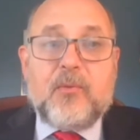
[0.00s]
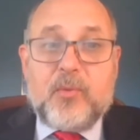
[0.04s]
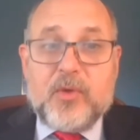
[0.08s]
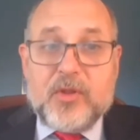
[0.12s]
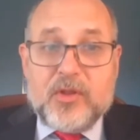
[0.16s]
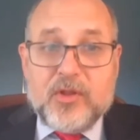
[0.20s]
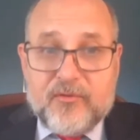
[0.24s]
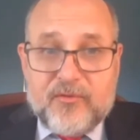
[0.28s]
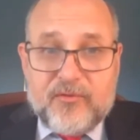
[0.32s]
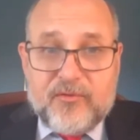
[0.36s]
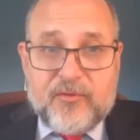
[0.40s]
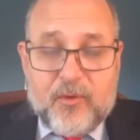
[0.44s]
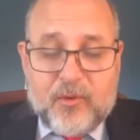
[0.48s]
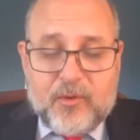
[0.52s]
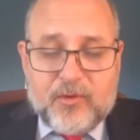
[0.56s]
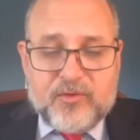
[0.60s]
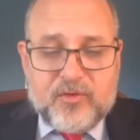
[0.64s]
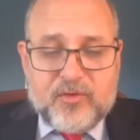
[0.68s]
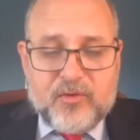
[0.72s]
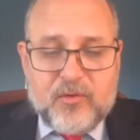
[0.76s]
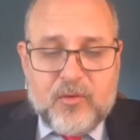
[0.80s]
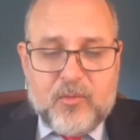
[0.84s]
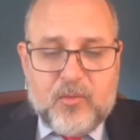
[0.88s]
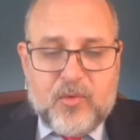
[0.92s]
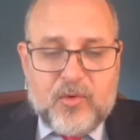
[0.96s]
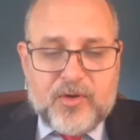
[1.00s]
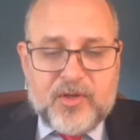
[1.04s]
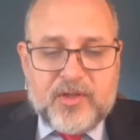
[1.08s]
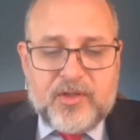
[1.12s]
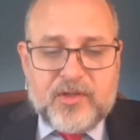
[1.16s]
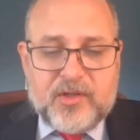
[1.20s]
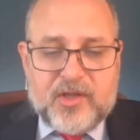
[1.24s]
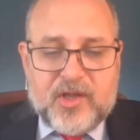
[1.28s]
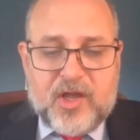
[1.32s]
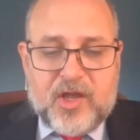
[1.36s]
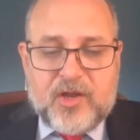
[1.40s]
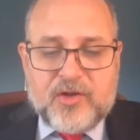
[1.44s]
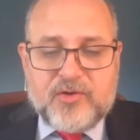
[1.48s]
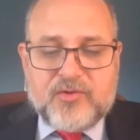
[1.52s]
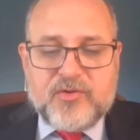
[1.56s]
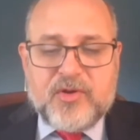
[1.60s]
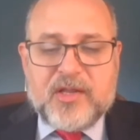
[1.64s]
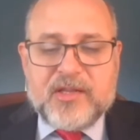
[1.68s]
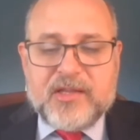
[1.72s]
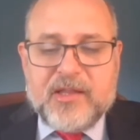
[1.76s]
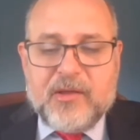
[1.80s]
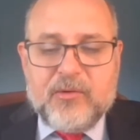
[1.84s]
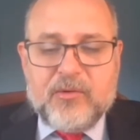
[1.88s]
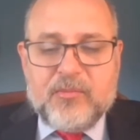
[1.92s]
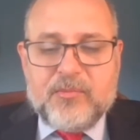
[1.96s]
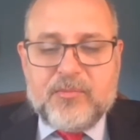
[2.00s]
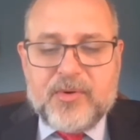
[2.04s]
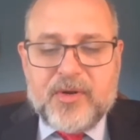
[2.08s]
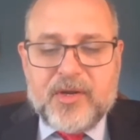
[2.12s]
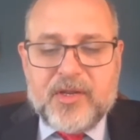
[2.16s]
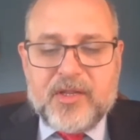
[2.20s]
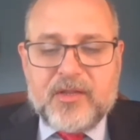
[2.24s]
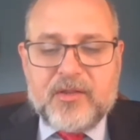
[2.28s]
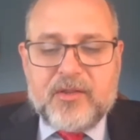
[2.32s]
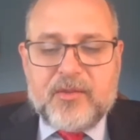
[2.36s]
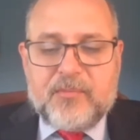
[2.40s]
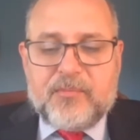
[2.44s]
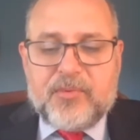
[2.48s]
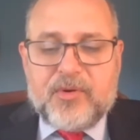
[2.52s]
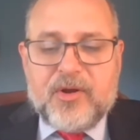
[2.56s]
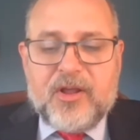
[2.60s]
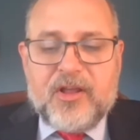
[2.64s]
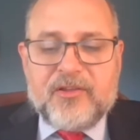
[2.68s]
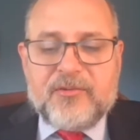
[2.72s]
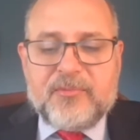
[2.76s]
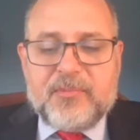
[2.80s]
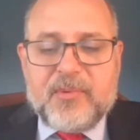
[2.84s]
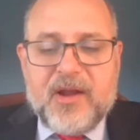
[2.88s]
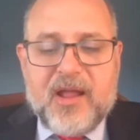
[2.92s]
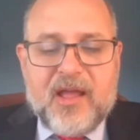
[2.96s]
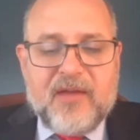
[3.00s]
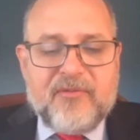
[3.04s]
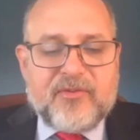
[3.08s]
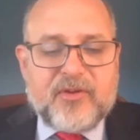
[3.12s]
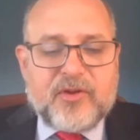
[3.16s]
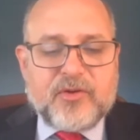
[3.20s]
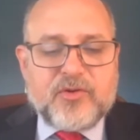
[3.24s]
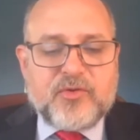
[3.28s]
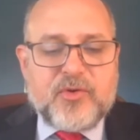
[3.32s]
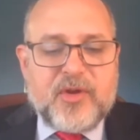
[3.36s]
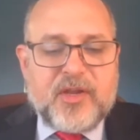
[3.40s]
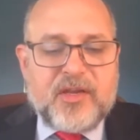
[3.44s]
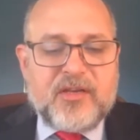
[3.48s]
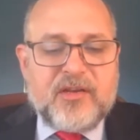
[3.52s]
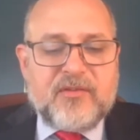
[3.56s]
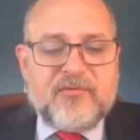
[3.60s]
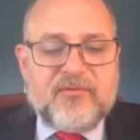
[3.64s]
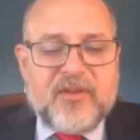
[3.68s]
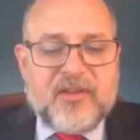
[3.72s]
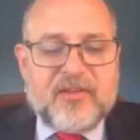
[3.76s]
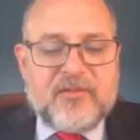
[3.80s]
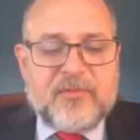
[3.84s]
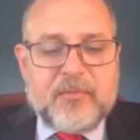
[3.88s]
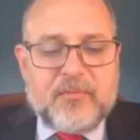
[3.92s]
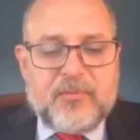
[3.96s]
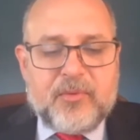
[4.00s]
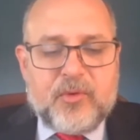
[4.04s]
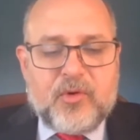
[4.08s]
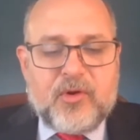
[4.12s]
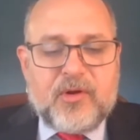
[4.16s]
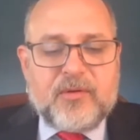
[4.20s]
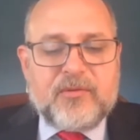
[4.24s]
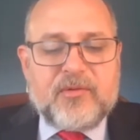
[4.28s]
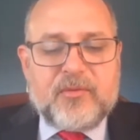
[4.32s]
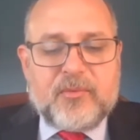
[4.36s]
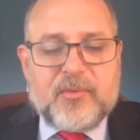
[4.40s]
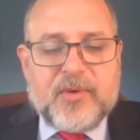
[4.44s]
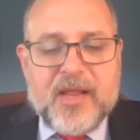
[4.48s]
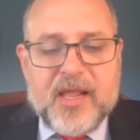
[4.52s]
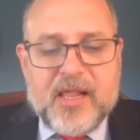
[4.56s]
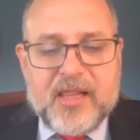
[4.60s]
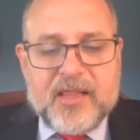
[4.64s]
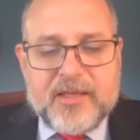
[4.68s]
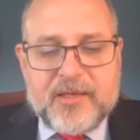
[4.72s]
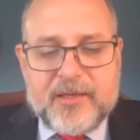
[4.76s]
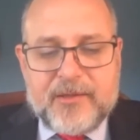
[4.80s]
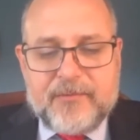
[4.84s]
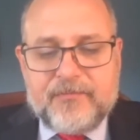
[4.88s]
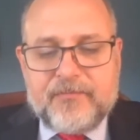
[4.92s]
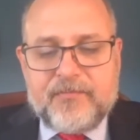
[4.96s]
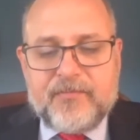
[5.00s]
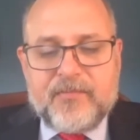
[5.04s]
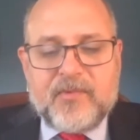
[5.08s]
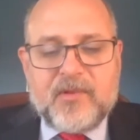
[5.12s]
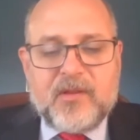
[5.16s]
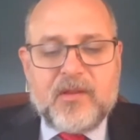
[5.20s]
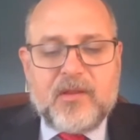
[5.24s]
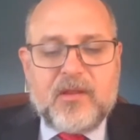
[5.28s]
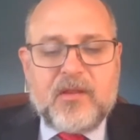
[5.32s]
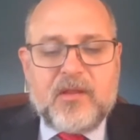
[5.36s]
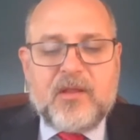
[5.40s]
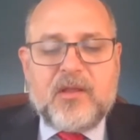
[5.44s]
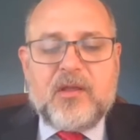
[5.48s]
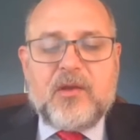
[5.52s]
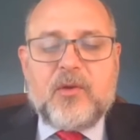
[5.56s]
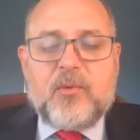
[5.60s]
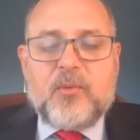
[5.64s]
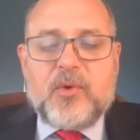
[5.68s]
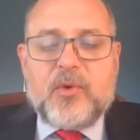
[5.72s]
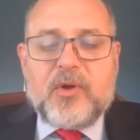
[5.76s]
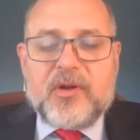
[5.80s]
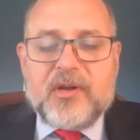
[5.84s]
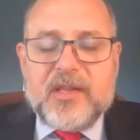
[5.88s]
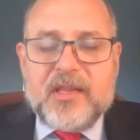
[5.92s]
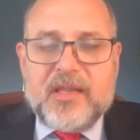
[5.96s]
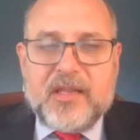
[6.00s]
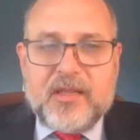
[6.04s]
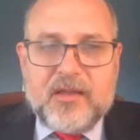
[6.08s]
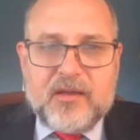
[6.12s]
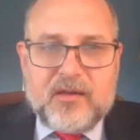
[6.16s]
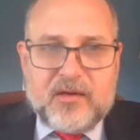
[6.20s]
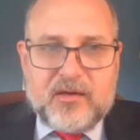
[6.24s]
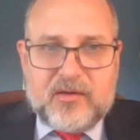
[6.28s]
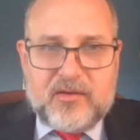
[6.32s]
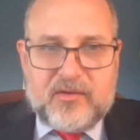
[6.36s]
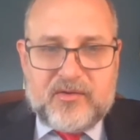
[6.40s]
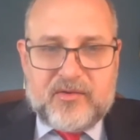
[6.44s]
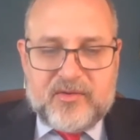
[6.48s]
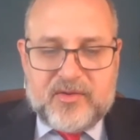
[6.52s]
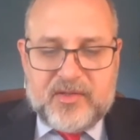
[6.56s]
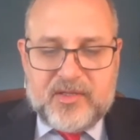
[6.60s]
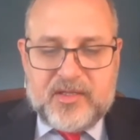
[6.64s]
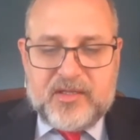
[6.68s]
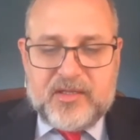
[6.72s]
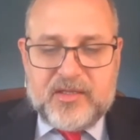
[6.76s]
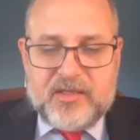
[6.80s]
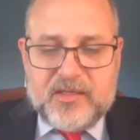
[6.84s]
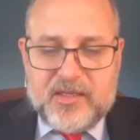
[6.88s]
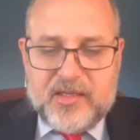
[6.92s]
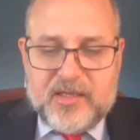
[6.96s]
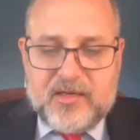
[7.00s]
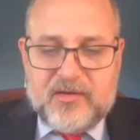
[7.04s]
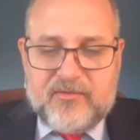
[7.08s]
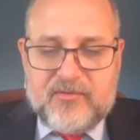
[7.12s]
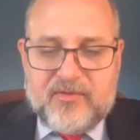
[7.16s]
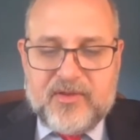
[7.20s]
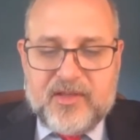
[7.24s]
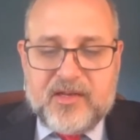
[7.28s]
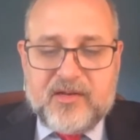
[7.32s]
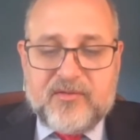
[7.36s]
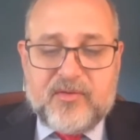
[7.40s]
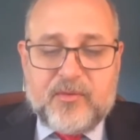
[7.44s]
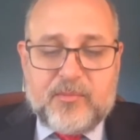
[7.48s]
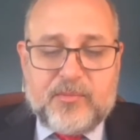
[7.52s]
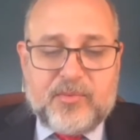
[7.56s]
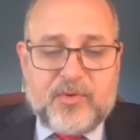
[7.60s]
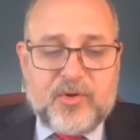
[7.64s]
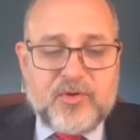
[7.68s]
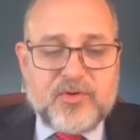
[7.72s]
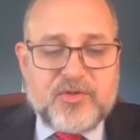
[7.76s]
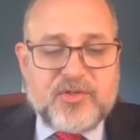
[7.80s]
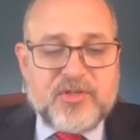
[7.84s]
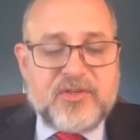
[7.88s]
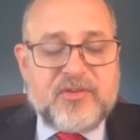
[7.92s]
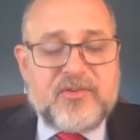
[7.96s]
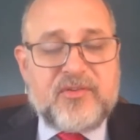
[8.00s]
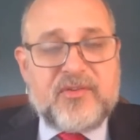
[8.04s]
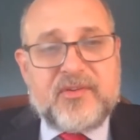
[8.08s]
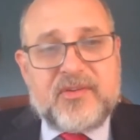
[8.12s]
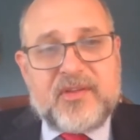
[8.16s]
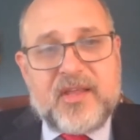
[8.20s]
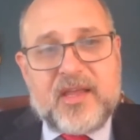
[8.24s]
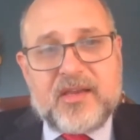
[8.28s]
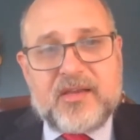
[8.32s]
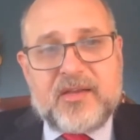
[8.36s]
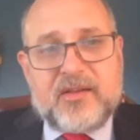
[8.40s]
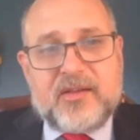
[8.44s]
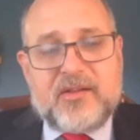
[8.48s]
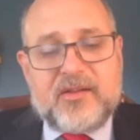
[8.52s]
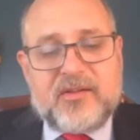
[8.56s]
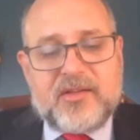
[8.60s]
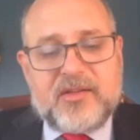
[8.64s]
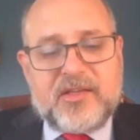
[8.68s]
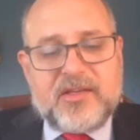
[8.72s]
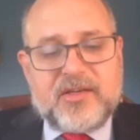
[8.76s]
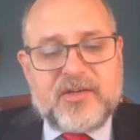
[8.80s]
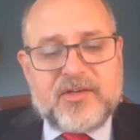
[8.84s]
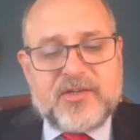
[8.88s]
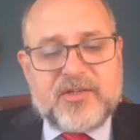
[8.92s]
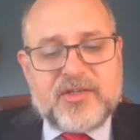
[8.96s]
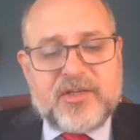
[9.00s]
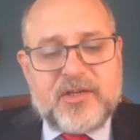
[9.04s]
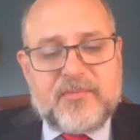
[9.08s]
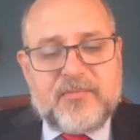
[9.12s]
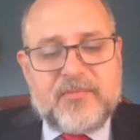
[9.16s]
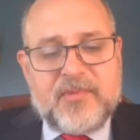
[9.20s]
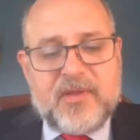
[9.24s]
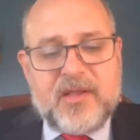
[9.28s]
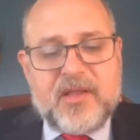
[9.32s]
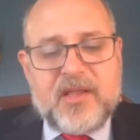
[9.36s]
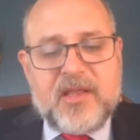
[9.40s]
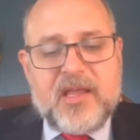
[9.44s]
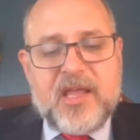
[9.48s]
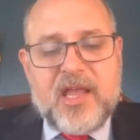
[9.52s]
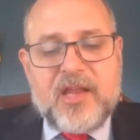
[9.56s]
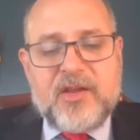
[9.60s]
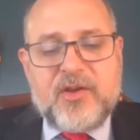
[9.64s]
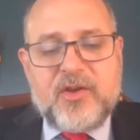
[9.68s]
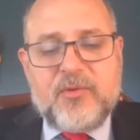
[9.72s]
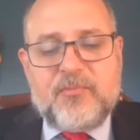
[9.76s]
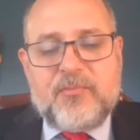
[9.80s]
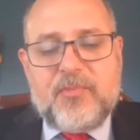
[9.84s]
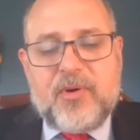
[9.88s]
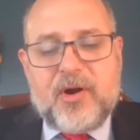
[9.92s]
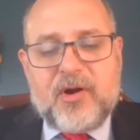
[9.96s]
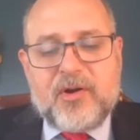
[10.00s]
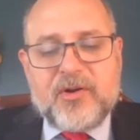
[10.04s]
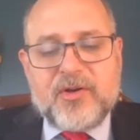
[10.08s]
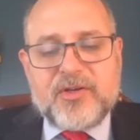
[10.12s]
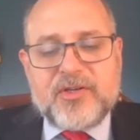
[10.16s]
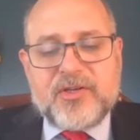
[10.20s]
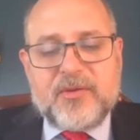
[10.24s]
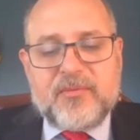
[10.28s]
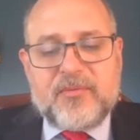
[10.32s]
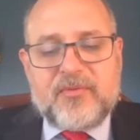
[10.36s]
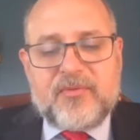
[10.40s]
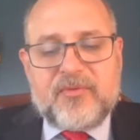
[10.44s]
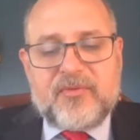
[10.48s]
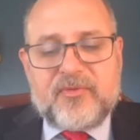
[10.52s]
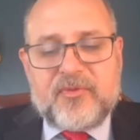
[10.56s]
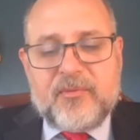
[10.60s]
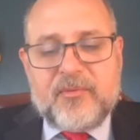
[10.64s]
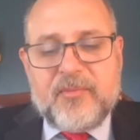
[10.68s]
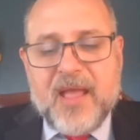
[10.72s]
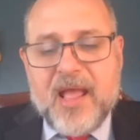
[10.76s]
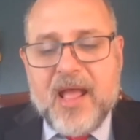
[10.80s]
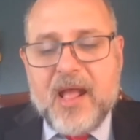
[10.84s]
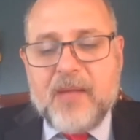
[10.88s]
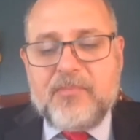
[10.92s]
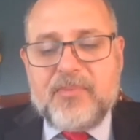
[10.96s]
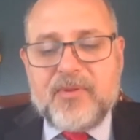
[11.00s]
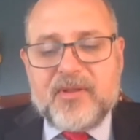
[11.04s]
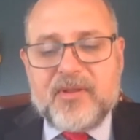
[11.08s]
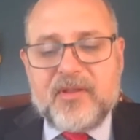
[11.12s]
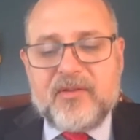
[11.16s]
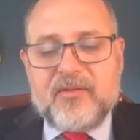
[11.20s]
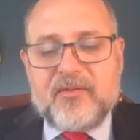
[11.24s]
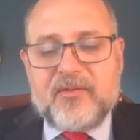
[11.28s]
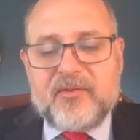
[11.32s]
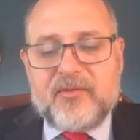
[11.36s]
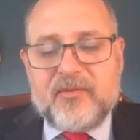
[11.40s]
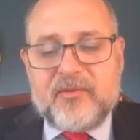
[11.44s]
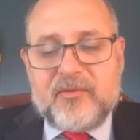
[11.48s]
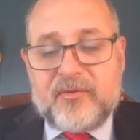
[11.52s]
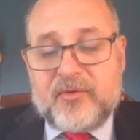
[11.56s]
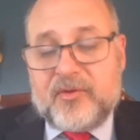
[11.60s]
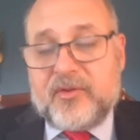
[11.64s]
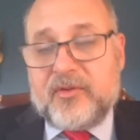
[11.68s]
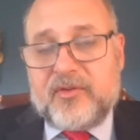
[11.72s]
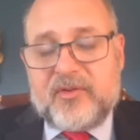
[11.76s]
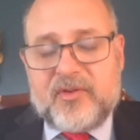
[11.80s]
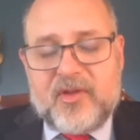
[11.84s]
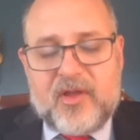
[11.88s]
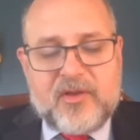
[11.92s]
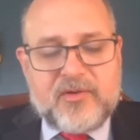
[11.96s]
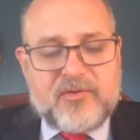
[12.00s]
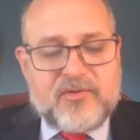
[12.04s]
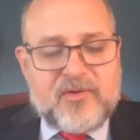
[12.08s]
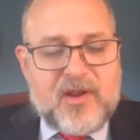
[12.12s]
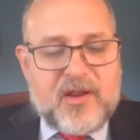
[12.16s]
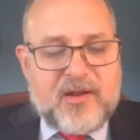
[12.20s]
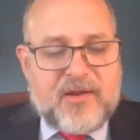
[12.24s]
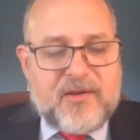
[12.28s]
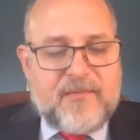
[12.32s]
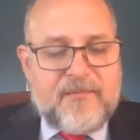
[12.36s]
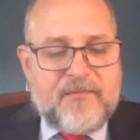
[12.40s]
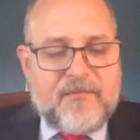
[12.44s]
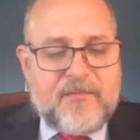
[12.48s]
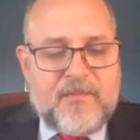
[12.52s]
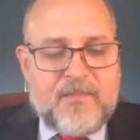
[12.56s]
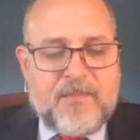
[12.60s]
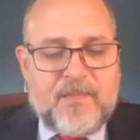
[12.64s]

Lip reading: We look forward to awarding the contract that will bring the Prosper Africa Trade and Investment Program to reality. We're eager to see innovative approaches, technical leadership, and new partnerships from applicants for this contract.